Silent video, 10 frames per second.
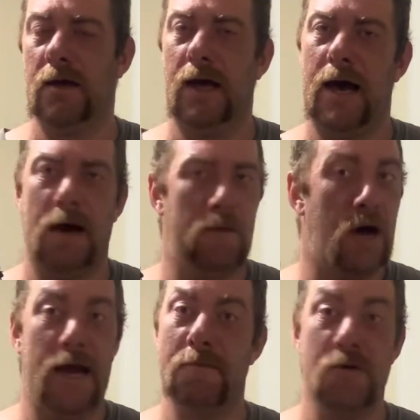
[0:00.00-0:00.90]

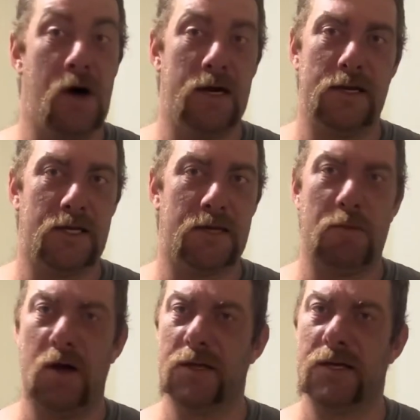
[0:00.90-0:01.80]
I am not
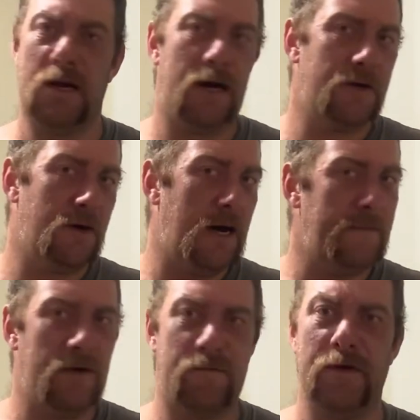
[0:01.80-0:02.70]
sponsored. I do not have an
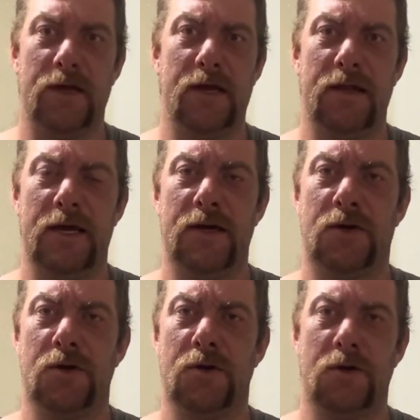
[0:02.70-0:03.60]
affiliate link
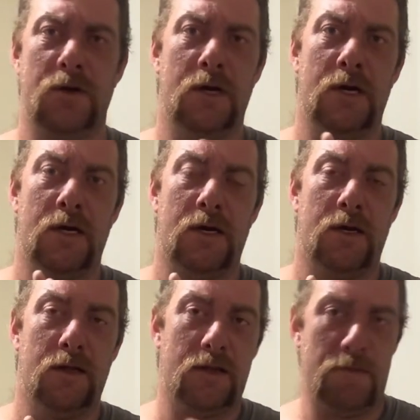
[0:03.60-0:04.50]
to
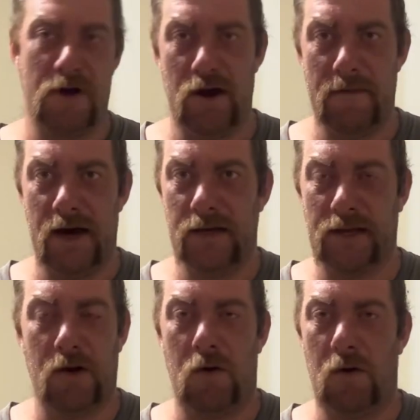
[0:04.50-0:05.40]
the Bowmars
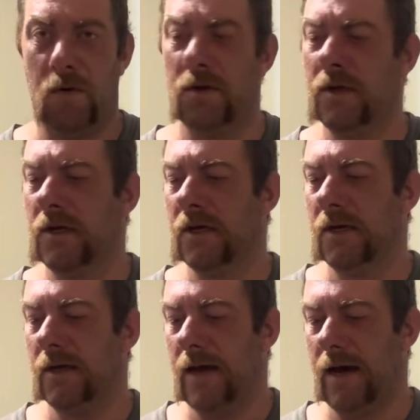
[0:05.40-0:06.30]
at all.
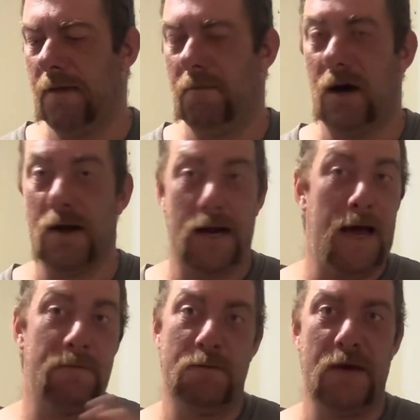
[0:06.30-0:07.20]
I'd
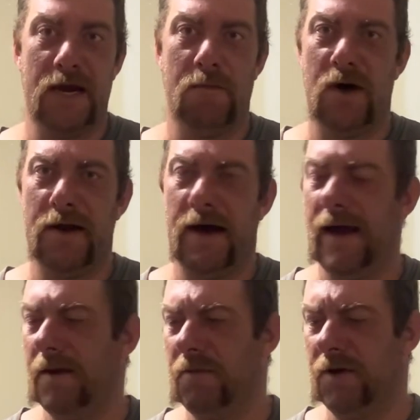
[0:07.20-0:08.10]
love to meet them one
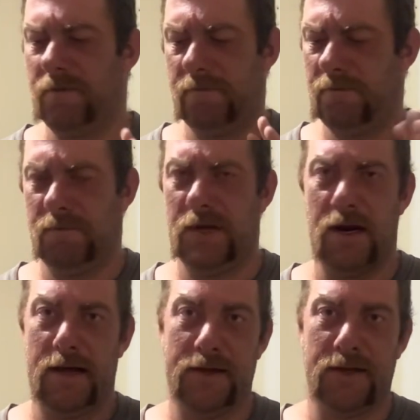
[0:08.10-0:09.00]
day, but
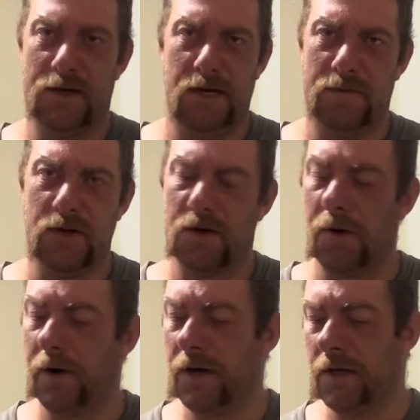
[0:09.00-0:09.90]
that's a different story.